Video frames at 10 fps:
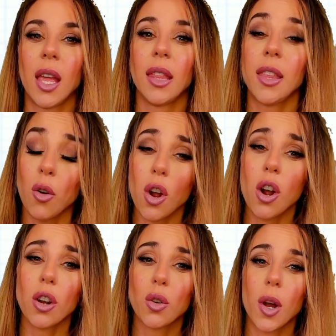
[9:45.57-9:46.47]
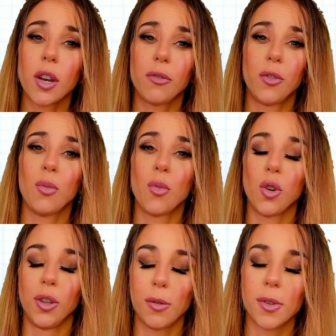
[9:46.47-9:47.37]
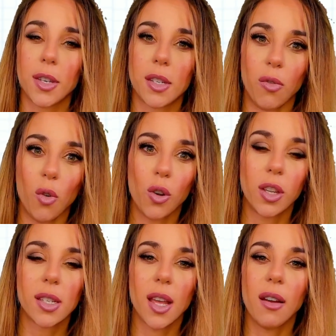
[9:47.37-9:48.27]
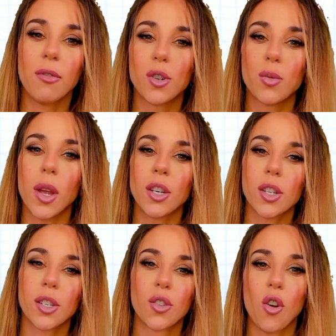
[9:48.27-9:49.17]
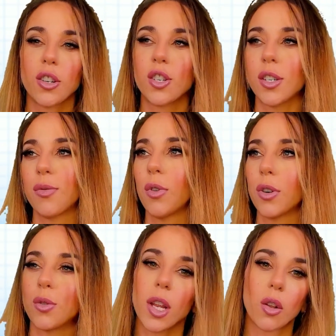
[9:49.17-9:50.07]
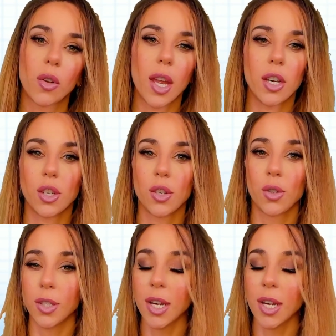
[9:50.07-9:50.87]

There are quite a few more uses for these average ranges, not just for trade locations or